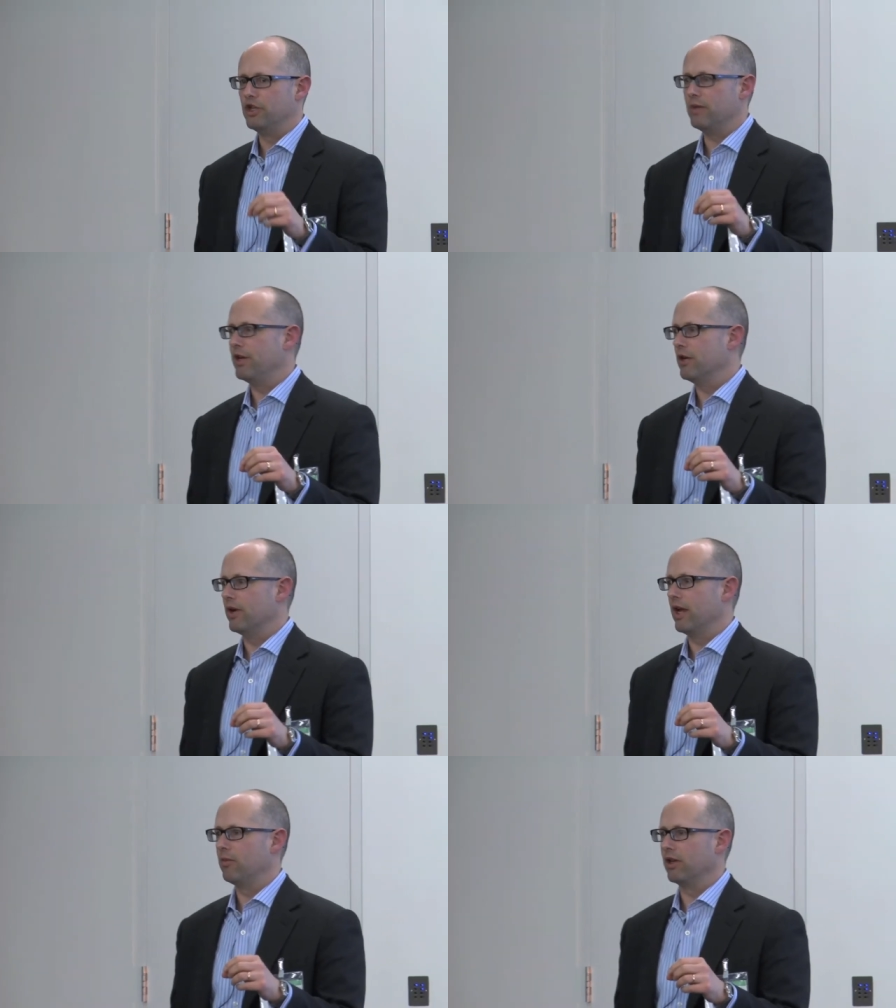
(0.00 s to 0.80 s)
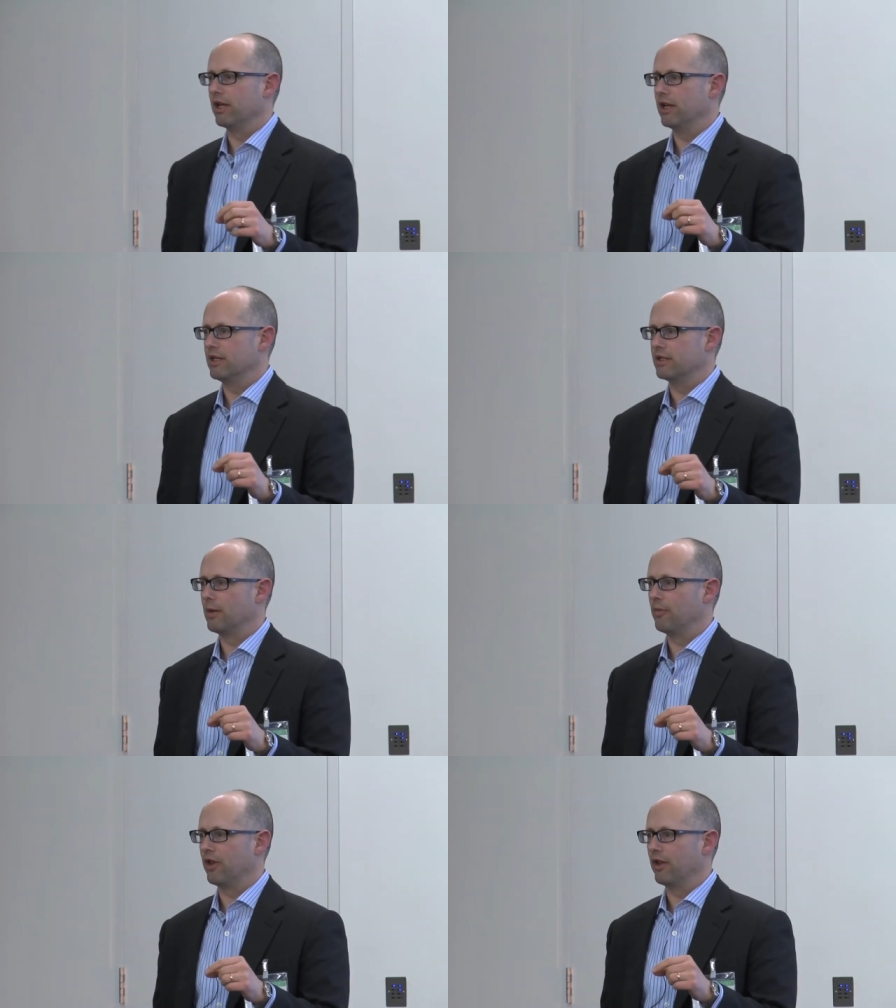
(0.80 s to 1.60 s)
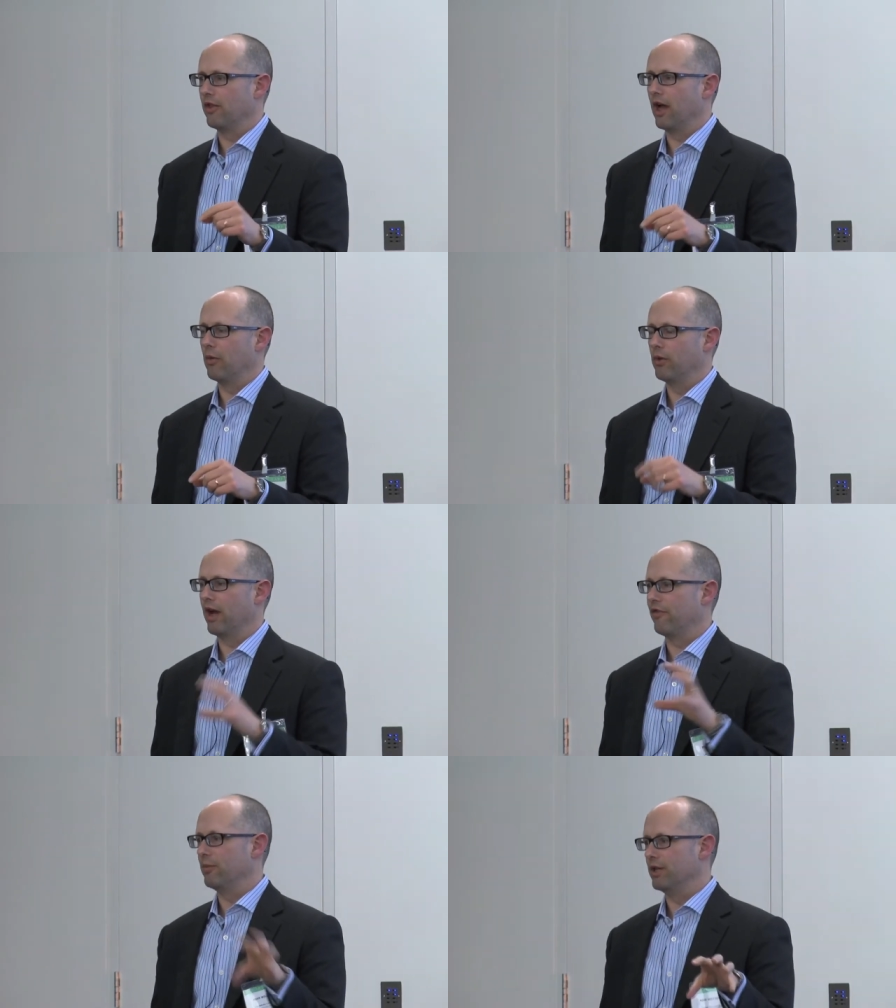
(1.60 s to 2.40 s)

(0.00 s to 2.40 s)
GPU enabling it is something that would have